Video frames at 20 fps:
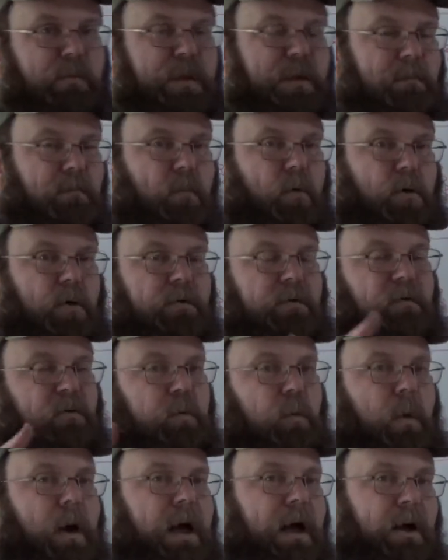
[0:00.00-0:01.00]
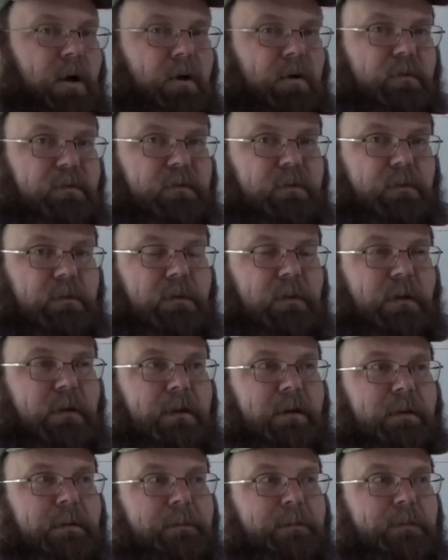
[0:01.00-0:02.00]
bit more than 12.
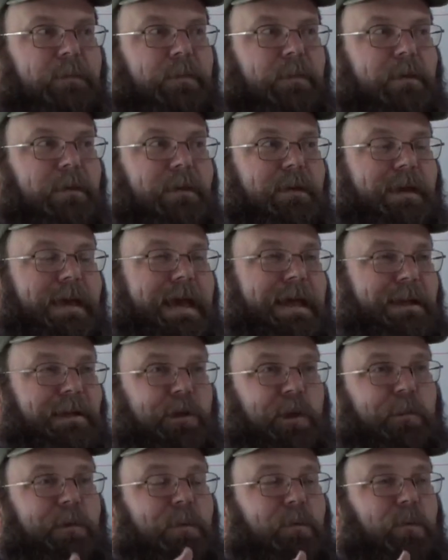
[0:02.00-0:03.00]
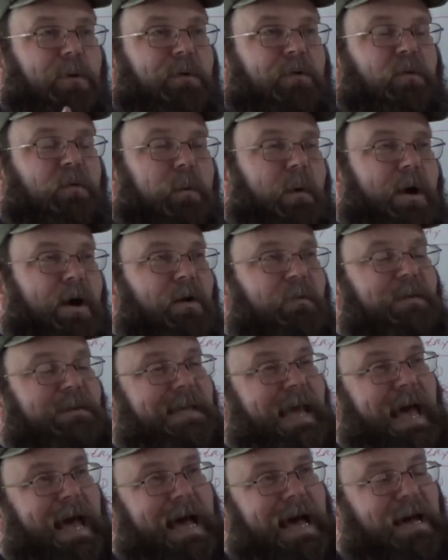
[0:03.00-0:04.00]
And a little bit more than 12 is
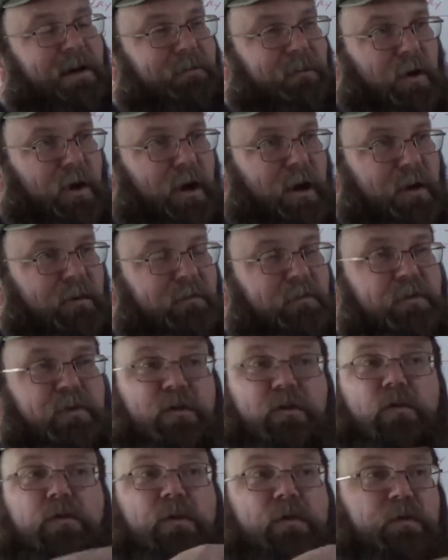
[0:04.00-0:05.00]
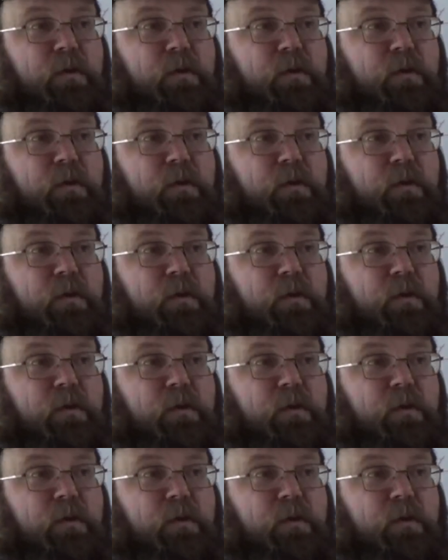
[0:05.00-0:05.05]
half of the